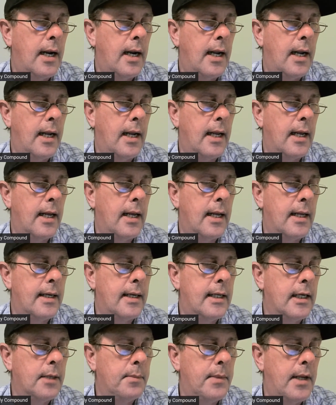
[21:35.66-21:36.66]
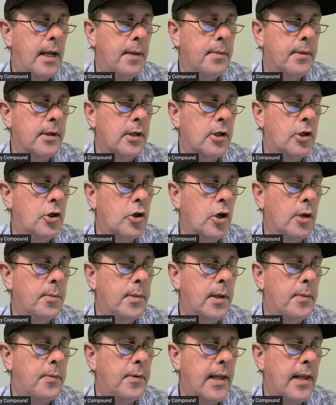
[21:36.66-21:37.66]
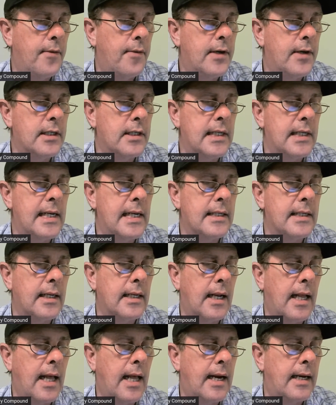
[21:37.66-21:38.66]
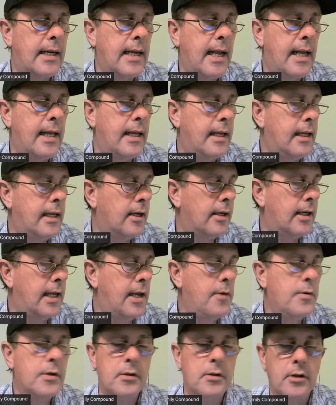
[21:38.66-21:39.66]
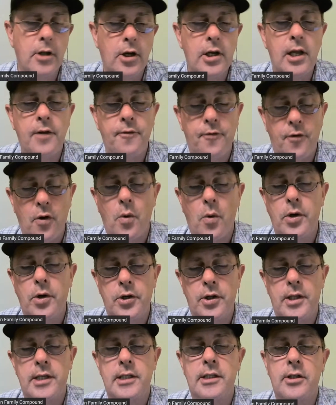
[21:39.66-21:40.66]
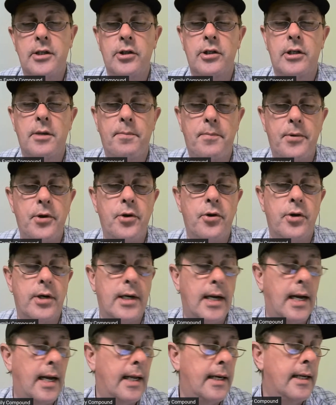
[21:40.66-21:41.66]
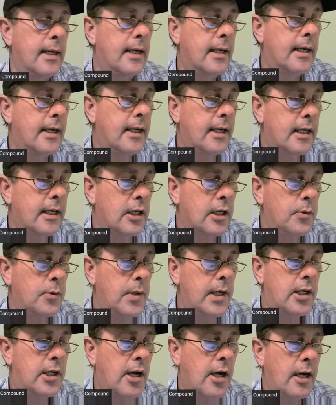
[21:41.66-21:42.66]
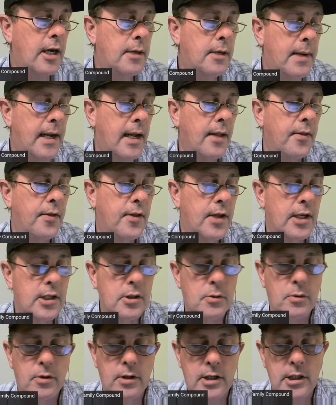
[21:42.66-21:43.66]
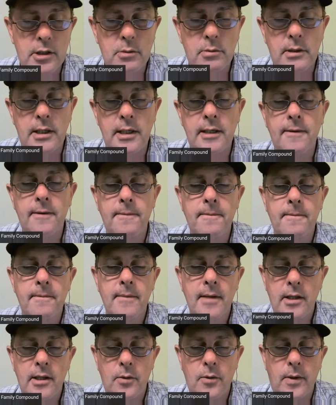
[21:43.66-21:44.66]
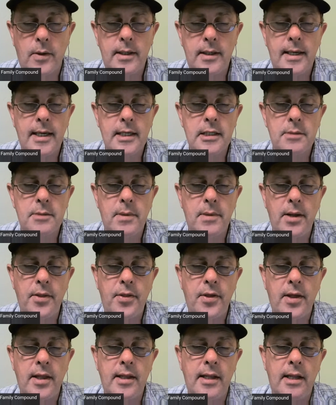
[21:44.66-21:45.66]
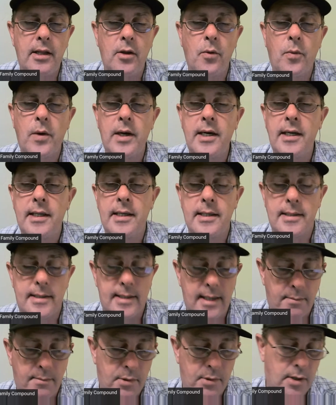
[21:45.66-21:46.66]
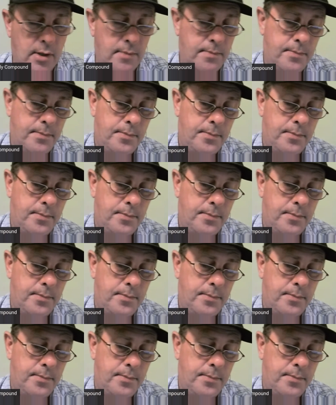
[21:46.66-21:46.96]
and he'll be able to join me up with that one, because he has a lot of data. You know, he was looking forward to this till his computer died. As we talked about this one, the one next month, and then the one in December.